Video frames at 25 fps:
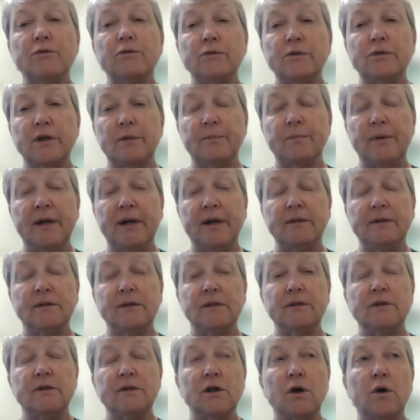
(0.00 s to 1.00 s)
through tick
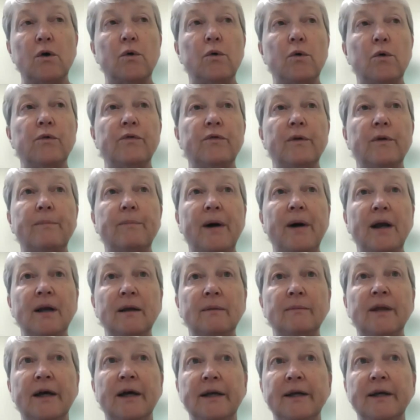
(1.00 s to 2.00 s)
bites. So the
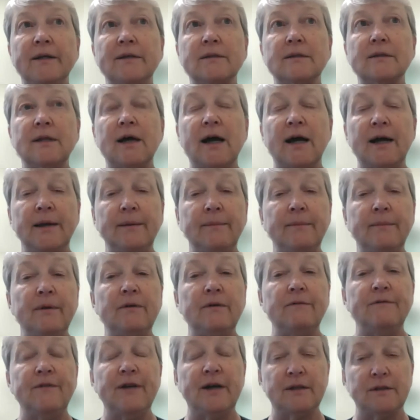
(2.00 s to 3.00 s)
bottom line is Lyme
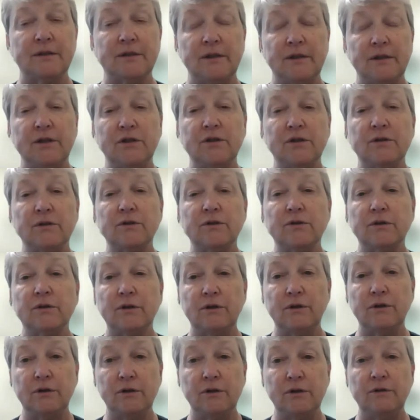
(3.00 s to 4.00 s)
vaccinations are
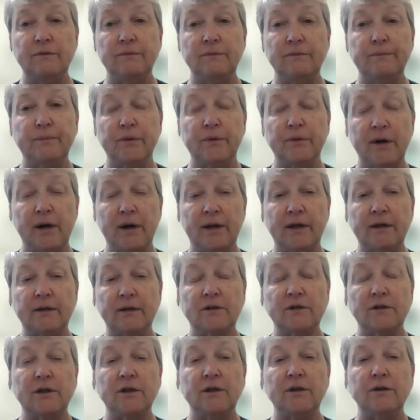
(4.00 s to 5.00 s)
a good
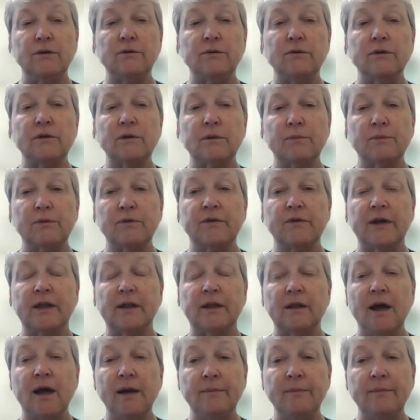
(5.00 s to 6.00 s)
product to use to
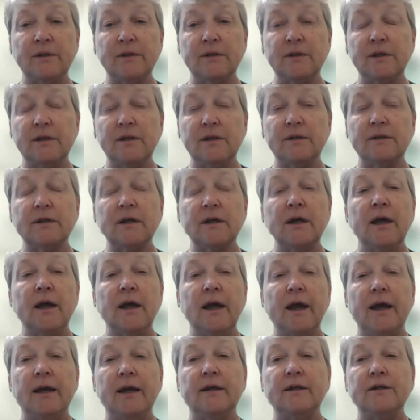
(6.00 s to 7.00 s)
prevent Lyme disease,
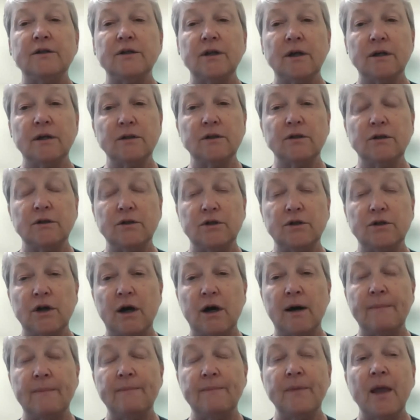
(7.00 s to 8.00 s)
and it does a good
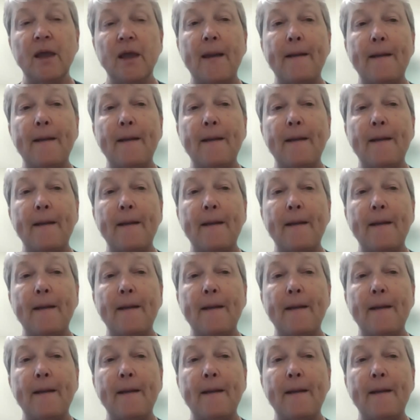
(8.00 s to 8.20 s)
job,